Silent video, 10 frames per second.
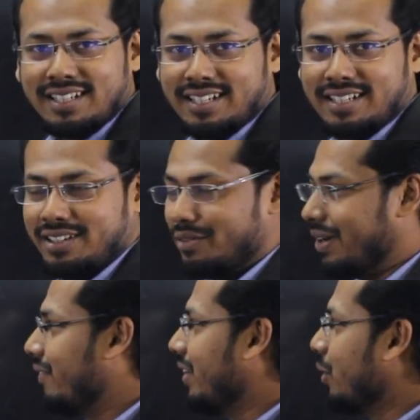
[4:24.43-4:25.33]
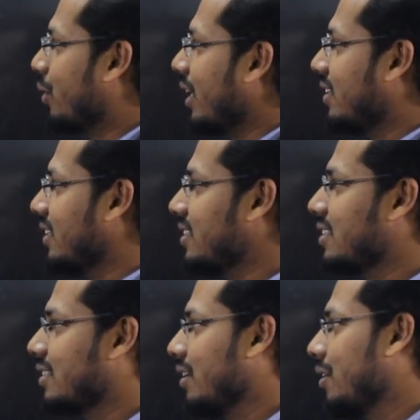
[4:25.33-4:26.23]
When we look at
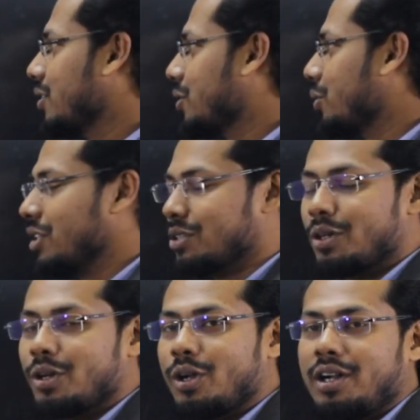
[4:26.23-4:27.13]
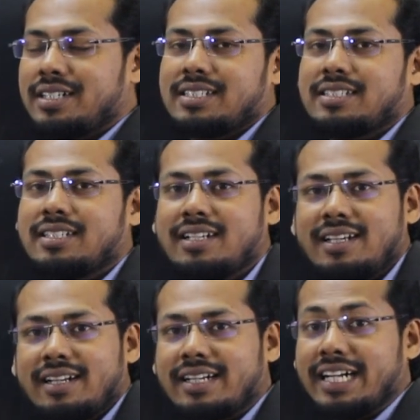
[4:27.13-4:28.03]
this, students are not
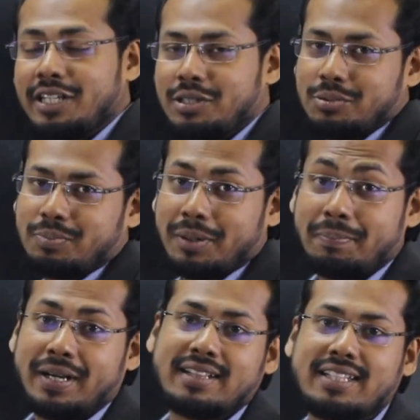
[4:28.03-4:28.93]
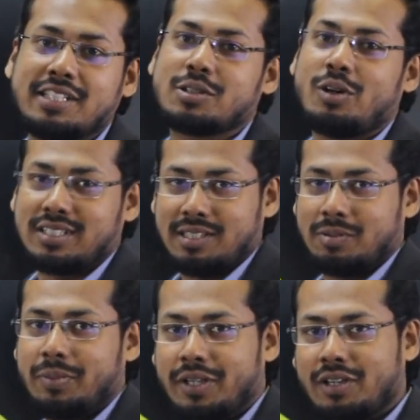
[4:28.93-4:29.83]
ready to prepare these
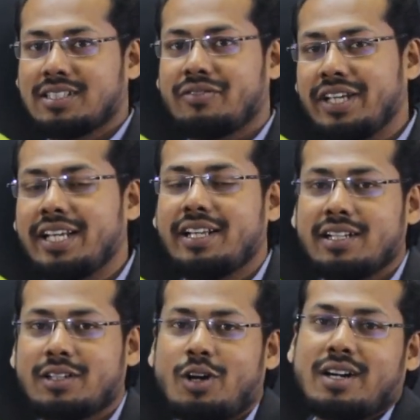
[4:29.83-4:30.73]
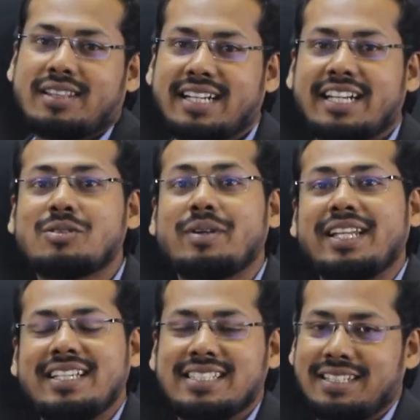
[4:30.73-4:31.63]
concepts because we thought that it is
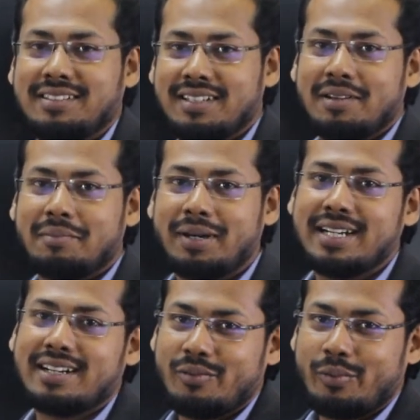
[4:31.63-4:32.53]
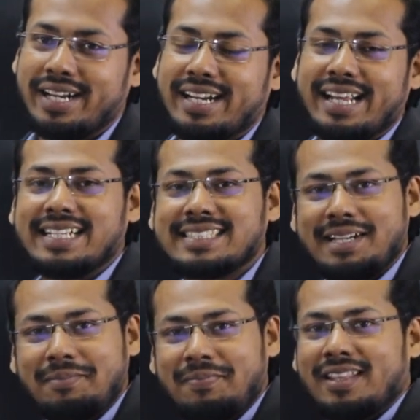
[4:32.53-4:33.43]
very easy. But when in
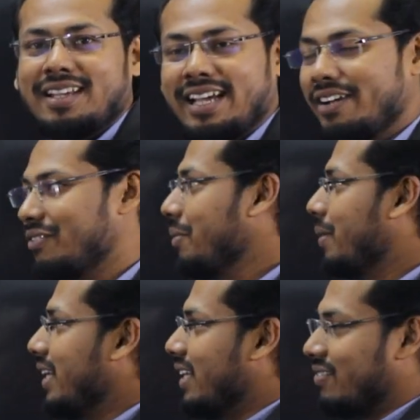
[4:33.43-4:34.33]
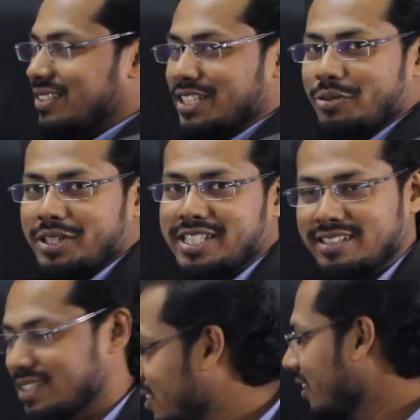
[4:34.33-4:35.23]
exam, everybody left these
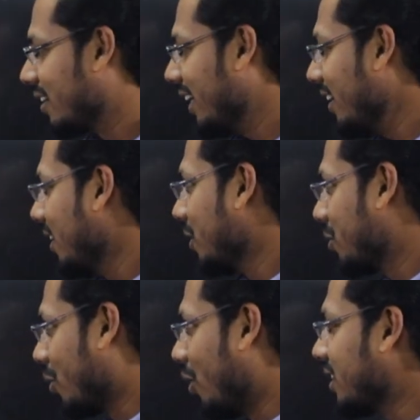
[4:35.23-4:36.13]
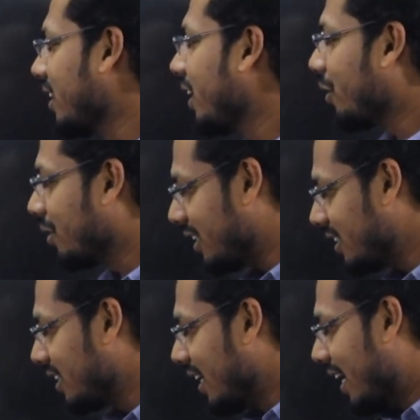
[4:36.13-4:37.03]
questions, right. So concentrate on
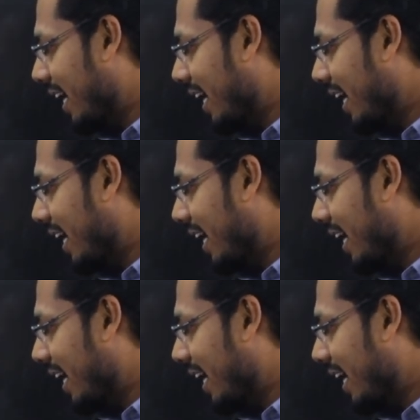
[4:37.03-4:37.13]
this.